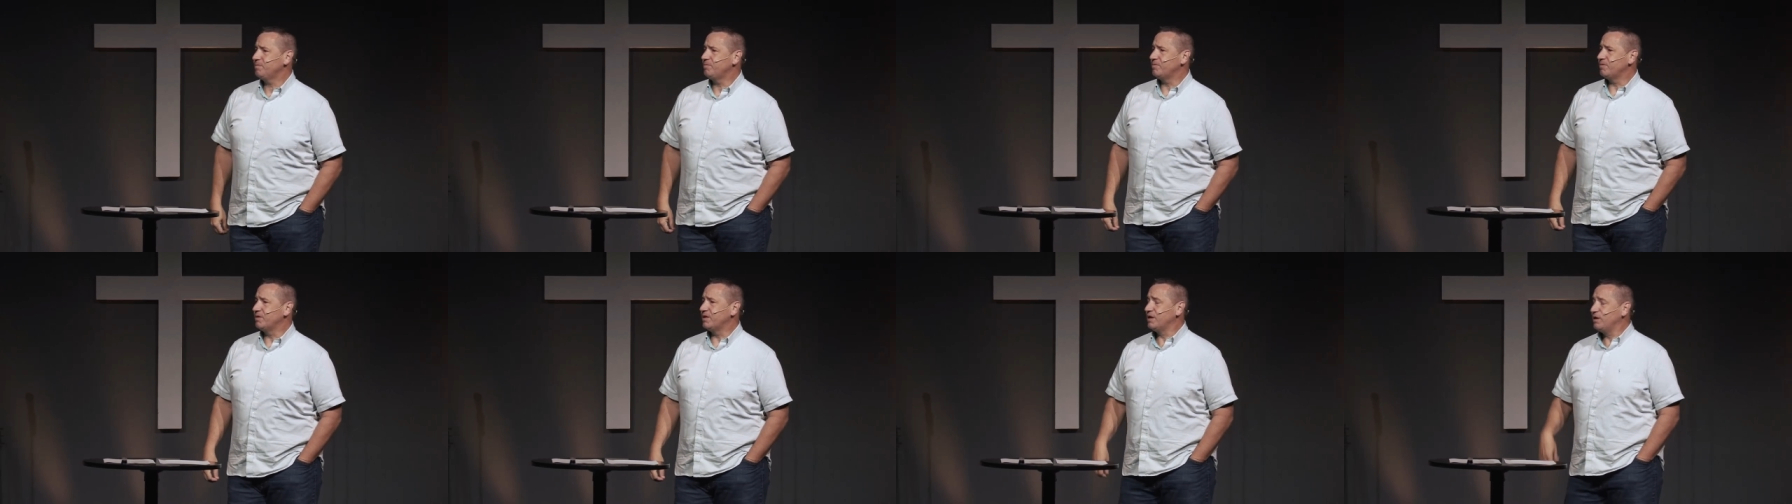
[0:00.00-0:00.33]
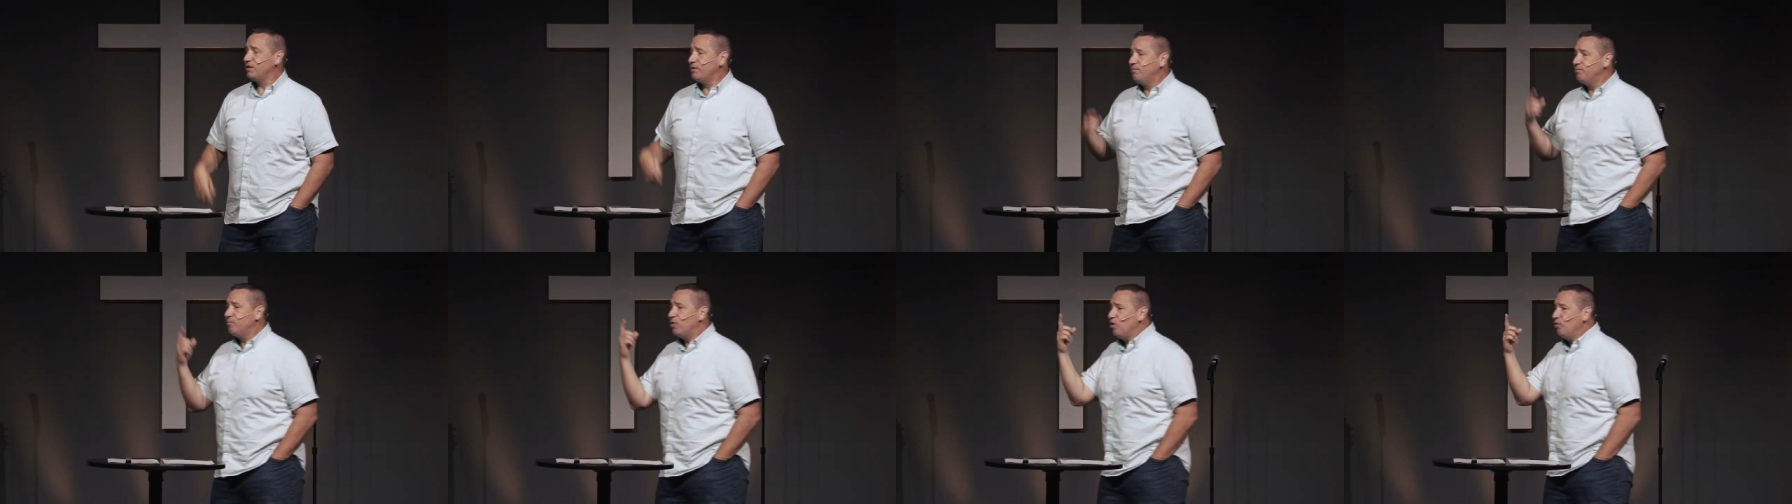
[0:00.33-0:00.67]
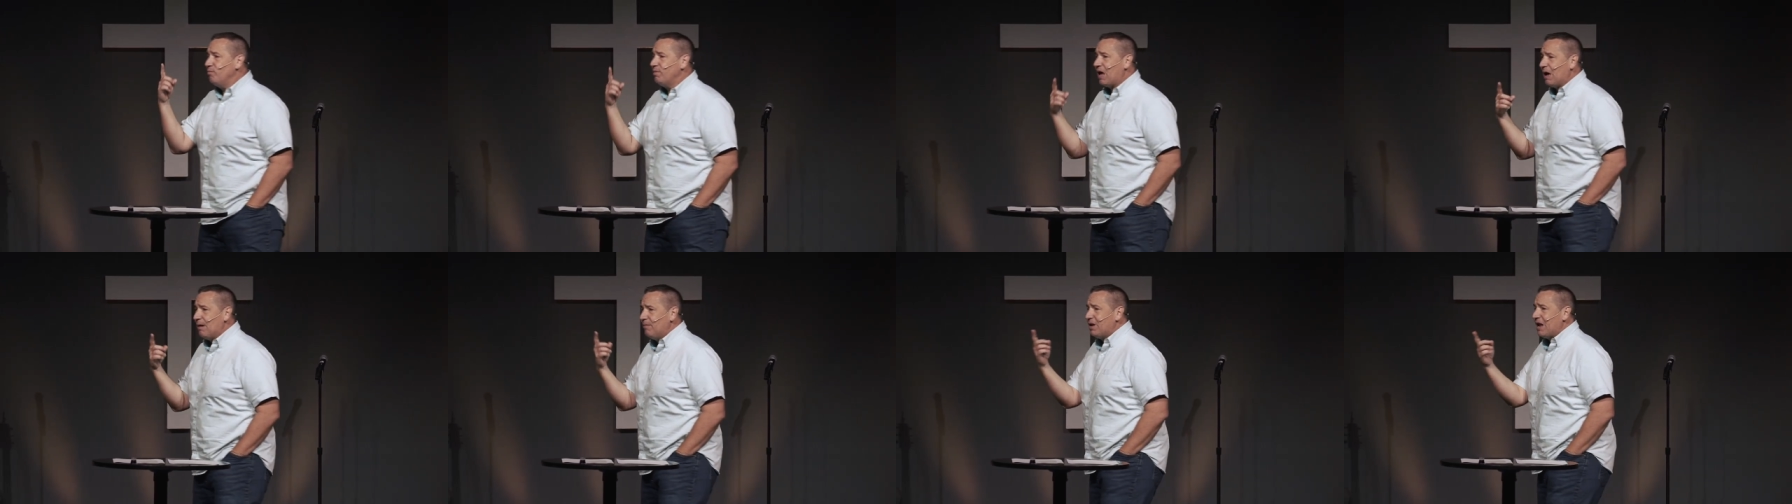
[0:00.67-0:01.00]
And in a
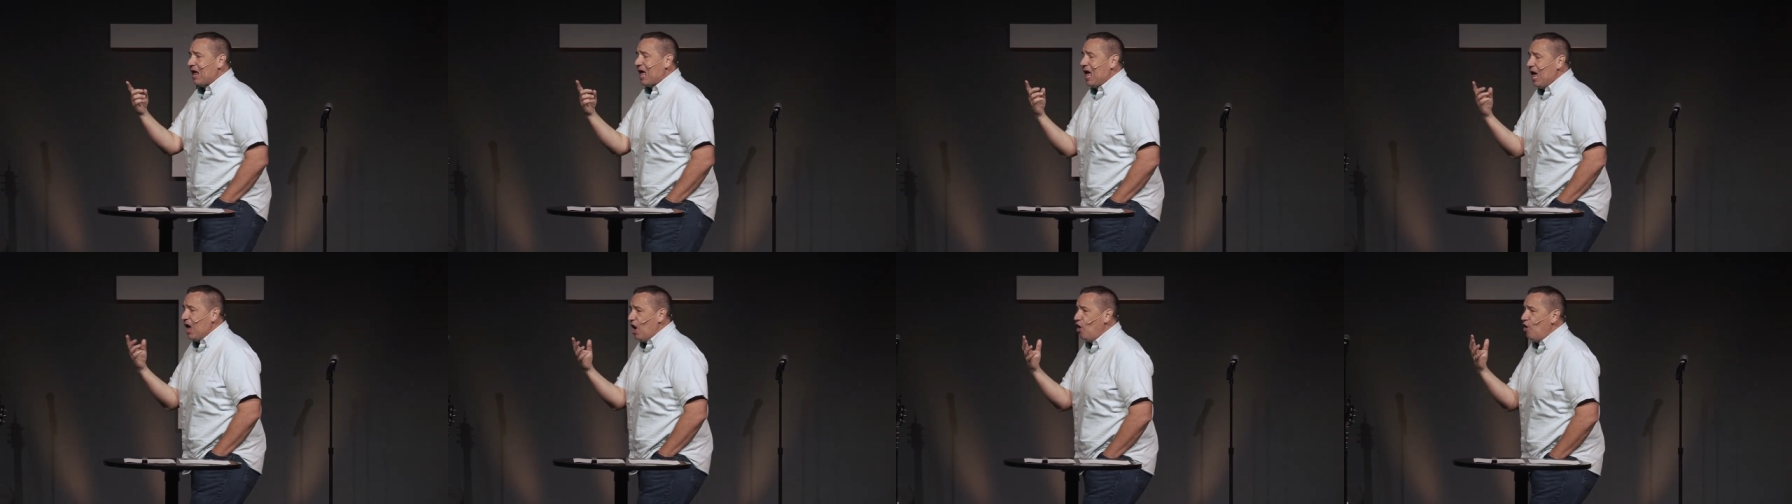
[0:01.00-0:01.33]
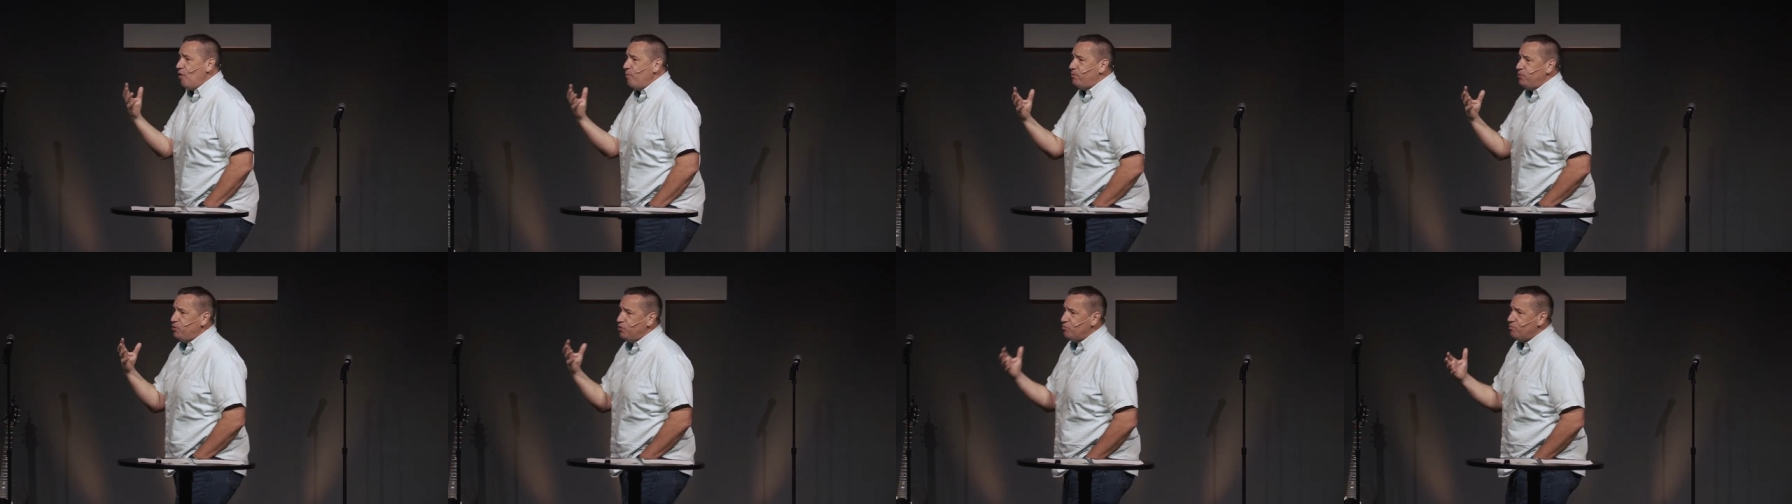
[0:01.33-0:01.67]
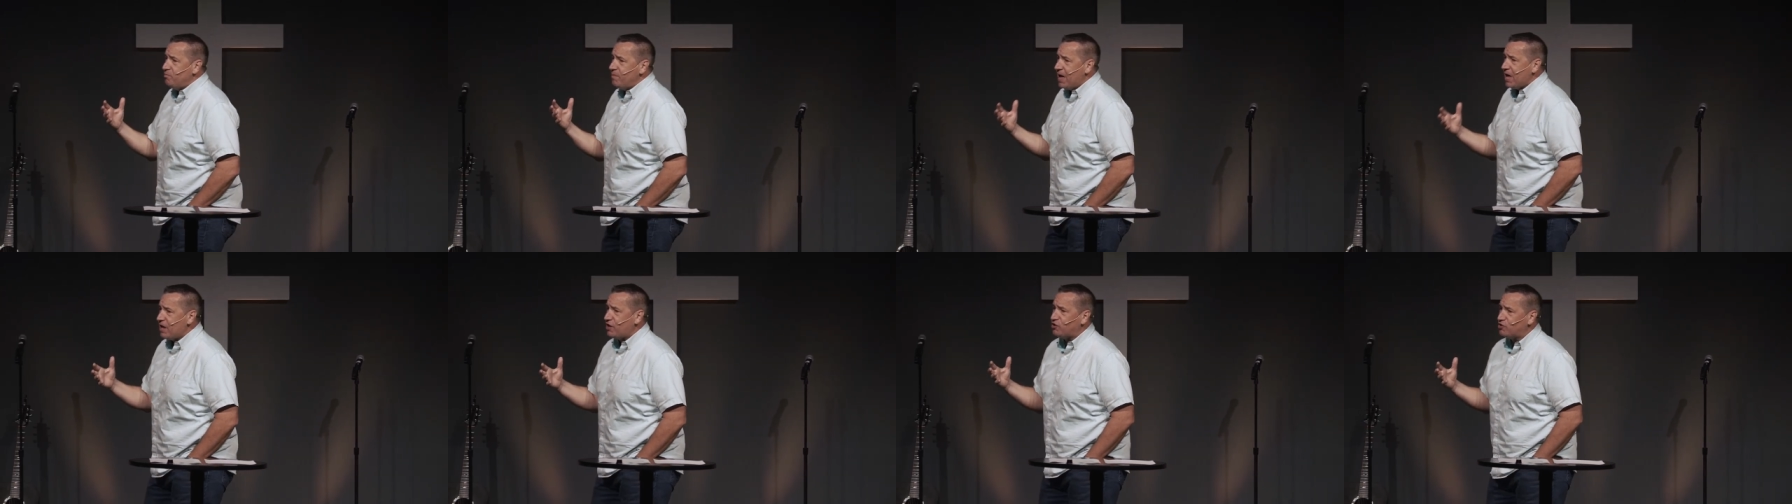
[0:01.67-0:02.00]
moment, I'm gonna help you
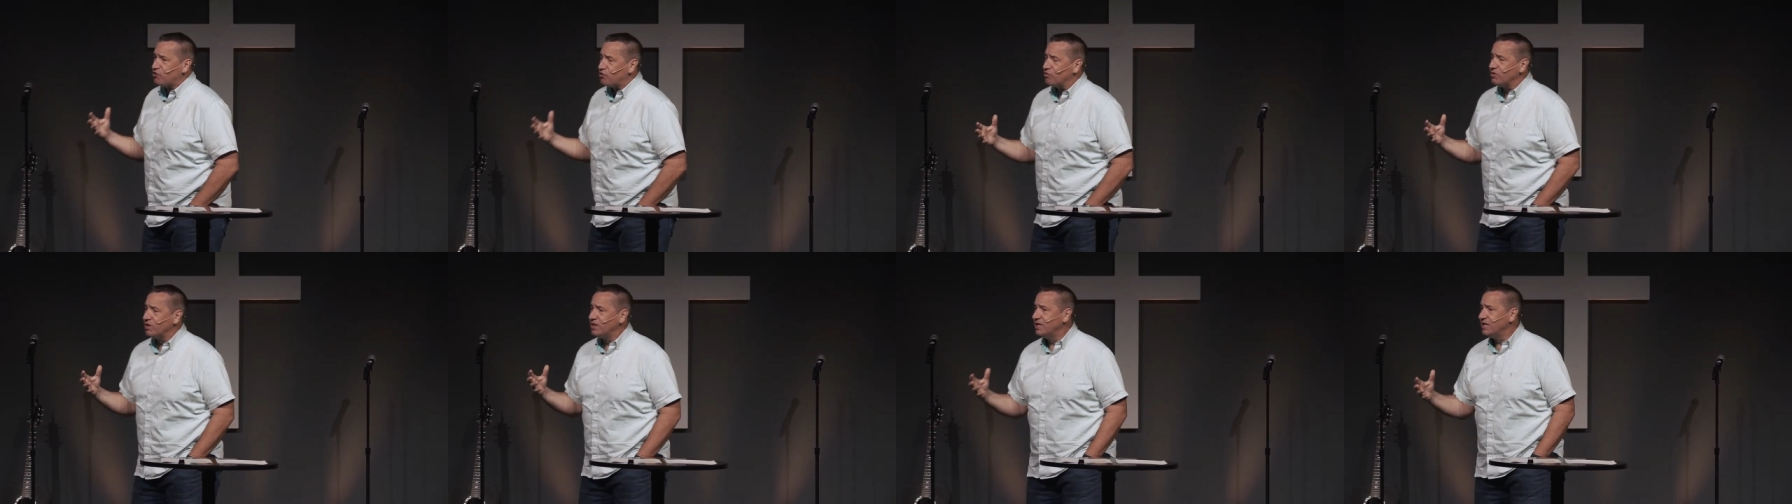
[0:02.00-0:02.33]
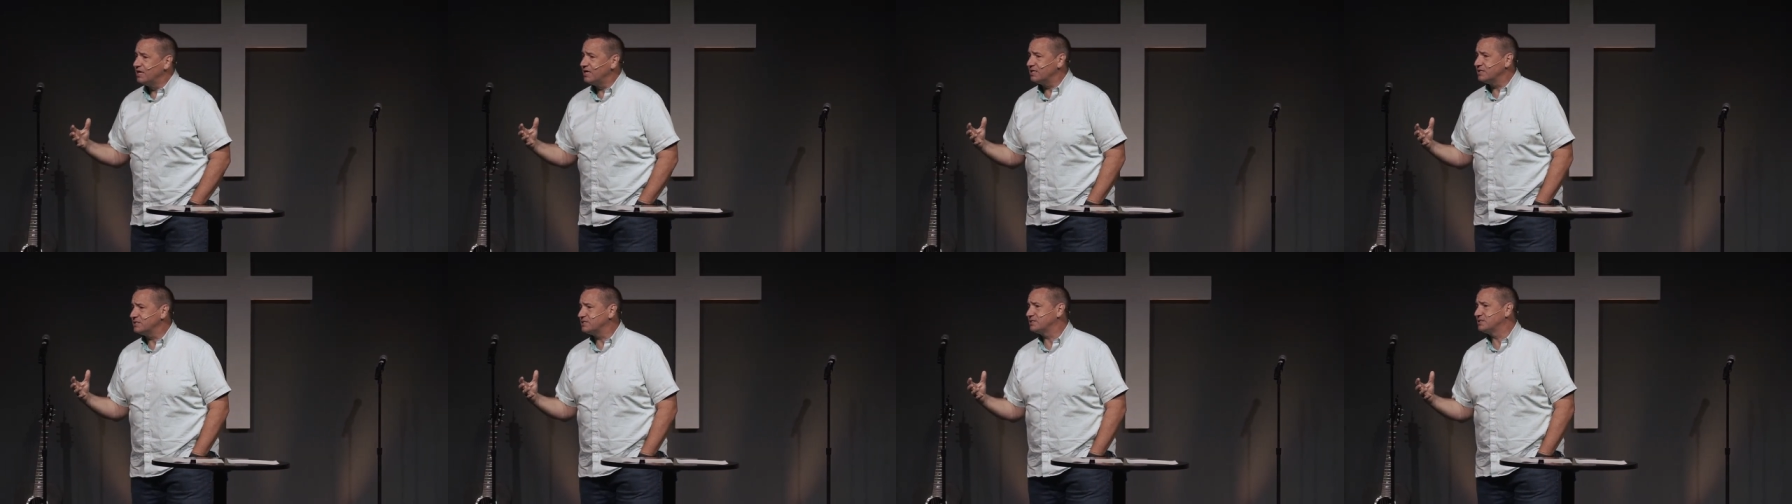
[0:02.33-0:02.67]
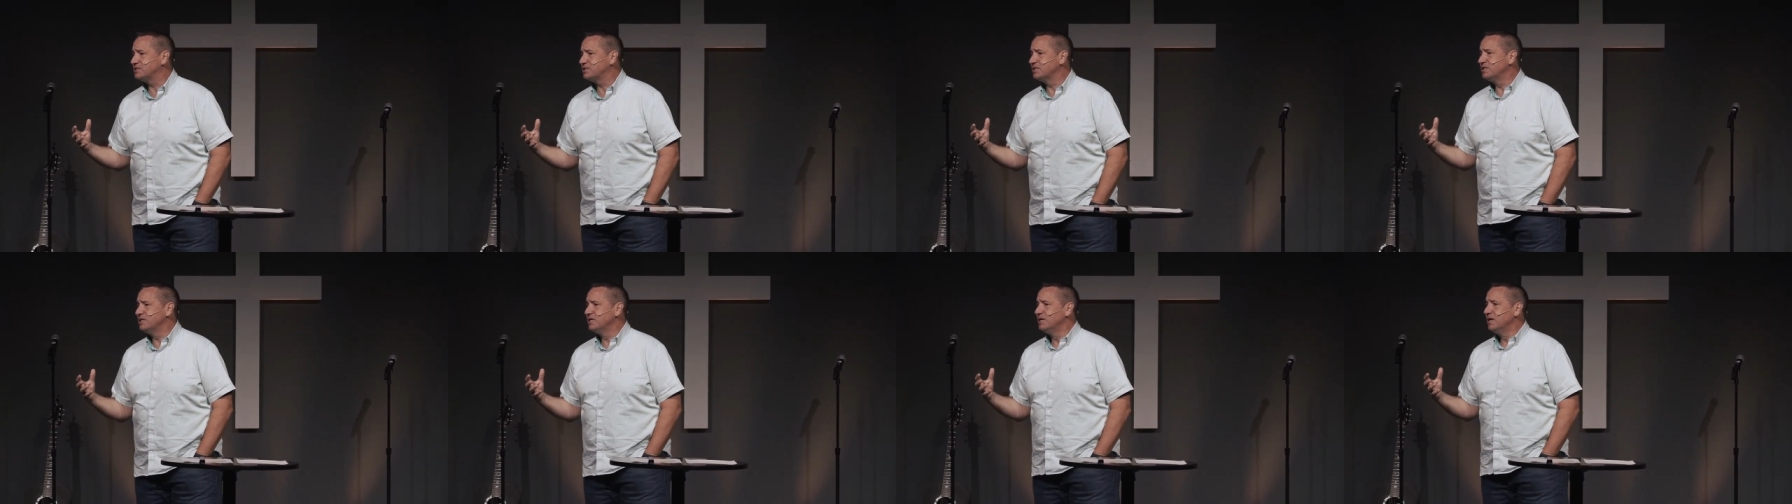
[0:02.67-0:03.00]
make your list.